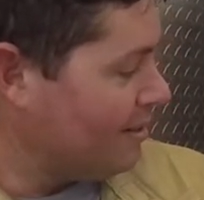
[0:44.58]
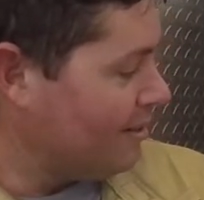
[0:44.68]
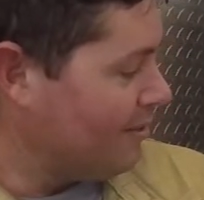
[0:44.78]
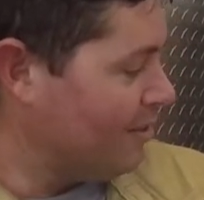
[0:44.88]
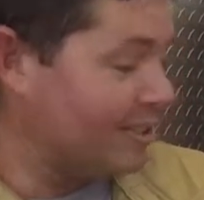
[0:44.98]

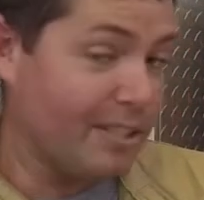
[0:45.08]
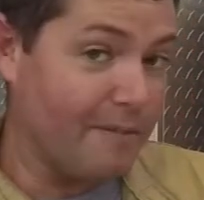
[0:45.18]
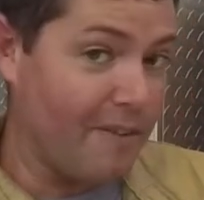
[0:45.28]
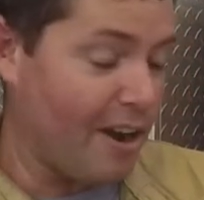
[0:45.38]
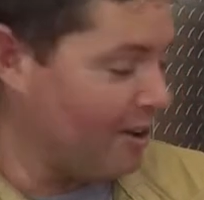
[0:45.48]
This is the
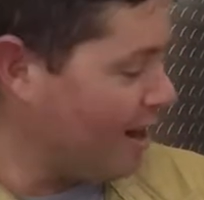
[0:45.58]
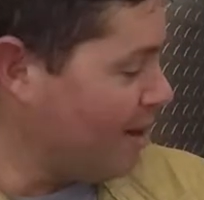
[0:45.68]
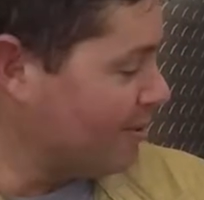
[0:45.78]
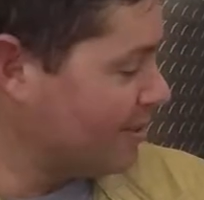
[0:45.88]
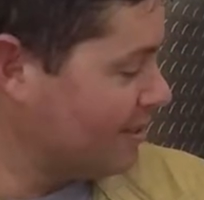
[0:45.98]

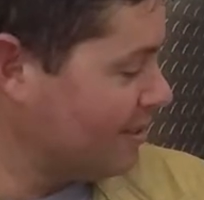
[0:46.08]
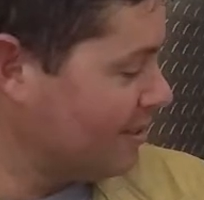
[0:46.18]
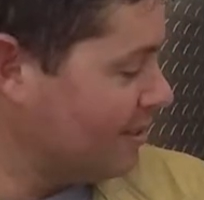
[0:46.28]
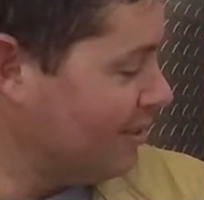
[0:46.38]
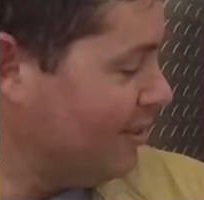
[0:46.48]
firehouse.
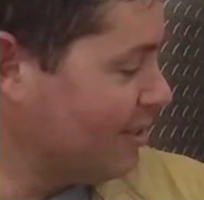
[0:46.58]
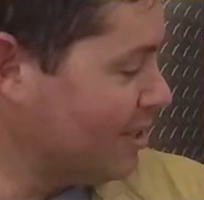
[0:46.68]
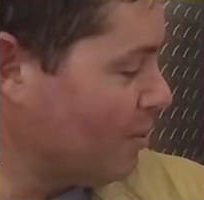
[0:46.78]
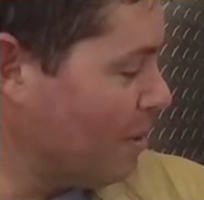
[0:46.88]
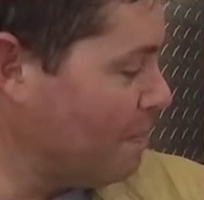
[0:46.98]
This
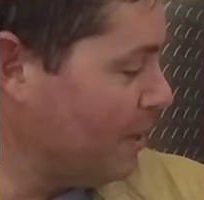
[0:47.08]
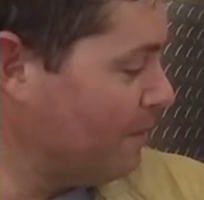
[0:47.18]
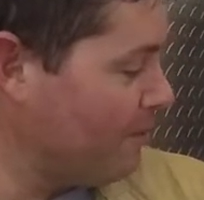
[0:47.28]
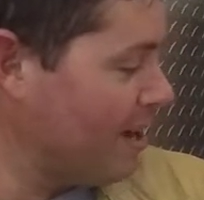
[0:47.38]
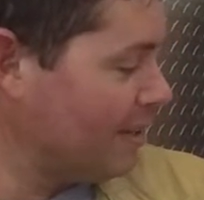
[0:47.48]
is where Big
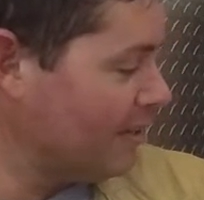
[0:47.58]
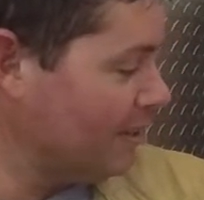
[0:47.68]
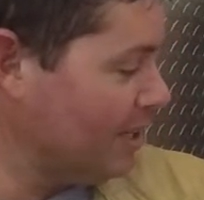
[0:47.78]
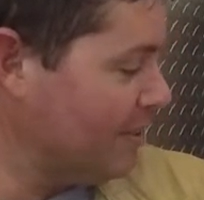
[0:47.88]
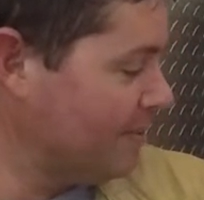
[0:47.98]
Frank
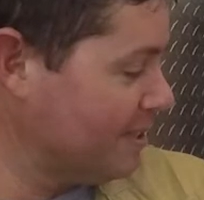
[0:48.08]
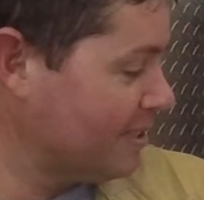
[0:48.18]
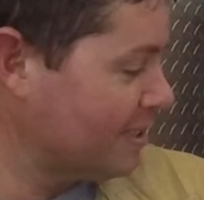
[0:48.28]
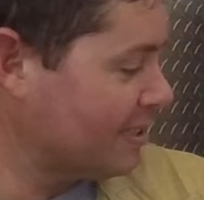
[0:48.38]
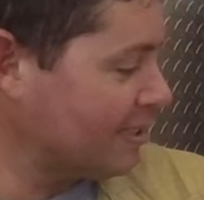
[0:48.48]
lives,
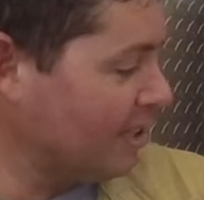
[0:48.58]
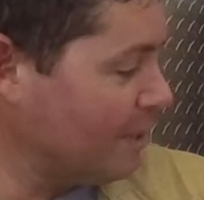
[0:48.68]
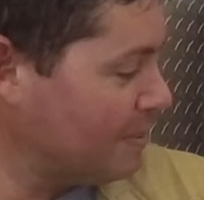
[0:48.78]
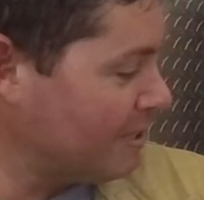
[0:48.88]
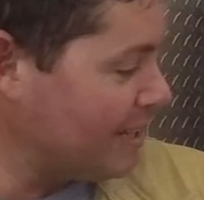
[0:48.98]

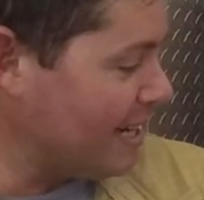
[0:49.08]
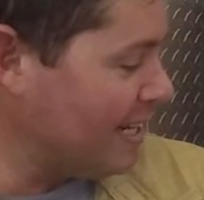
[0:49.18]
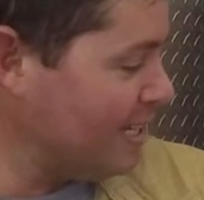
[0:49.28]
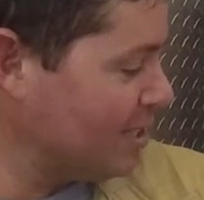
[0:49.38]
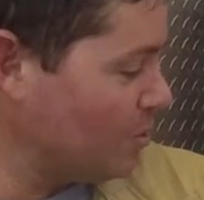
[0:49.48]
sleeps, and
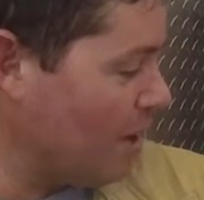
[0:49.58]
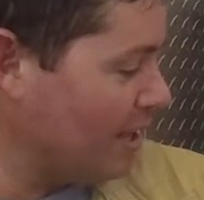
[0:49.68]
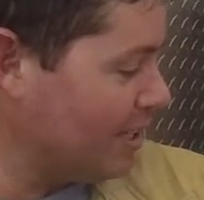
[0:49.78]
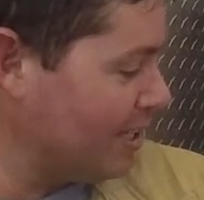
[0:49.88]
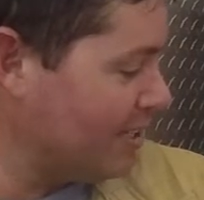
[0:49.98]
eats
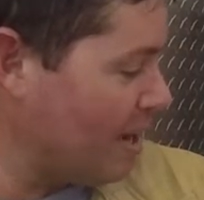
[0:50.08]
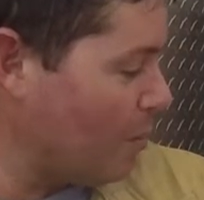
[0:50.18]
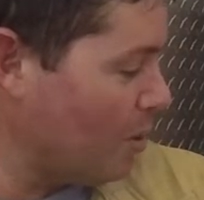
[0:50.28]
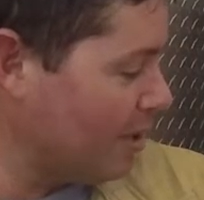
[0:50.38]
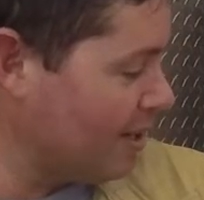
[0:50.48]
while he is at
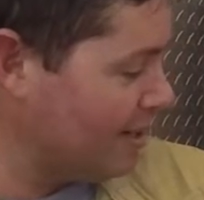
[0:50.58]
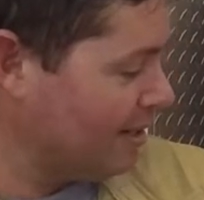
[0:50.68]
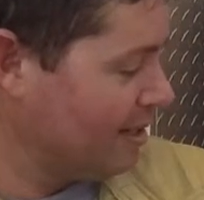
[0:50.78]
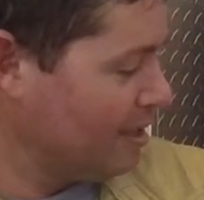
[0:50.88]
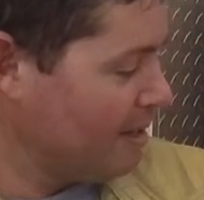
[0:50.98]
work.
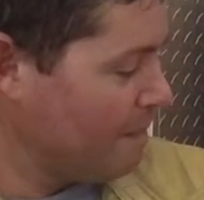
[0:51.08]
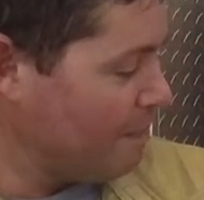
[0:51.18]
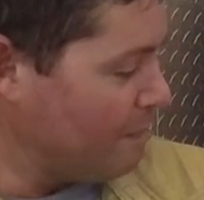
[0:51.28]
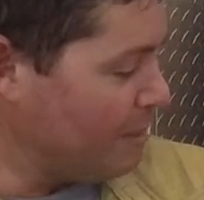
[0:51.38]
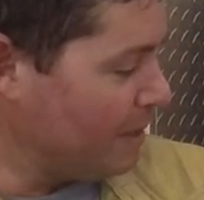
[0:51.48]

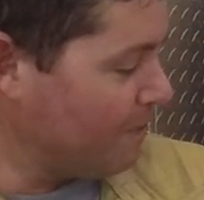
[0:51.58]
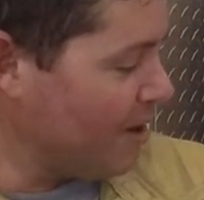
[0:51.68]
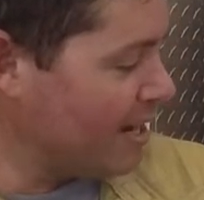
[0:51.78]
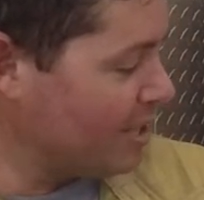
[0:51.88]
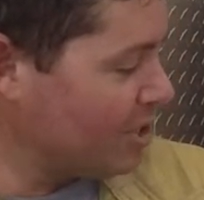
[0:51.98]
Big
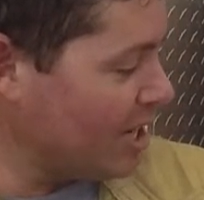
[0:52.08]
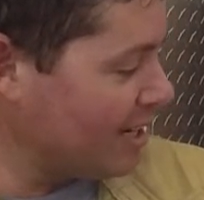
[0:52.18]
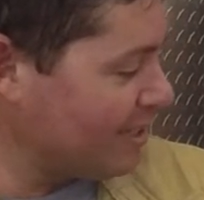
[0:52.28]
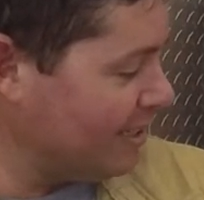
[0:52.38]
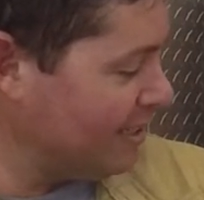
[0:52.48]
Frank
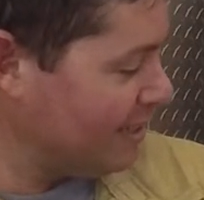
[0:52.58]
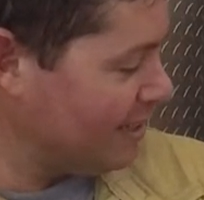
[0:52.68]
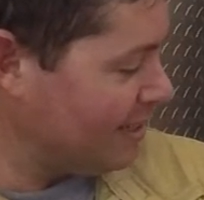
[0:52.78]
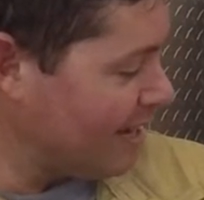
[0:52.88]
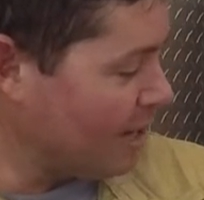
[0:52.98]
checks in
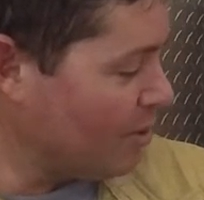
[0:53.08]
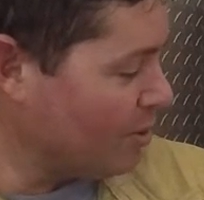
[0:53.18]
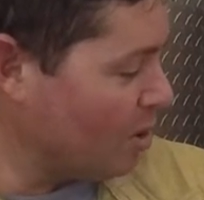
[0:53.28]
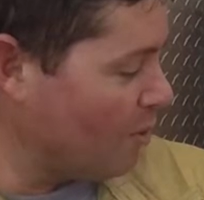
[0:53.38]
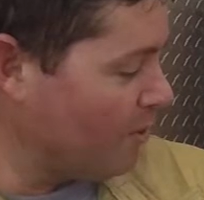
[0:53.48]
and
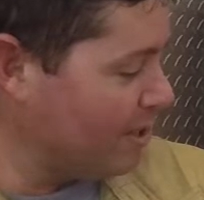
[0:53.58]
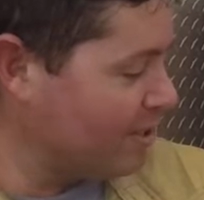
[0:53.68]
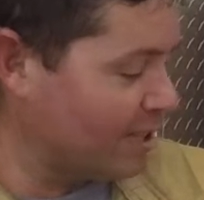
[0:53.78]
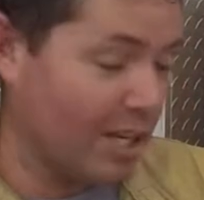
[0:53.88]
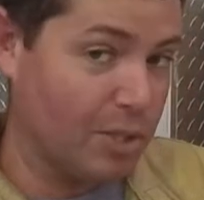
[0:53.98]
goes over his
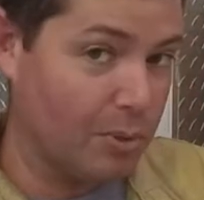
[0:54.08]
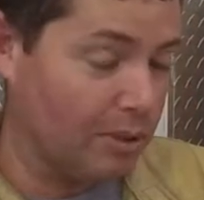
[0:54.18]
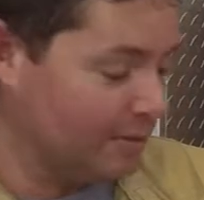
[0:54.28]
schedule.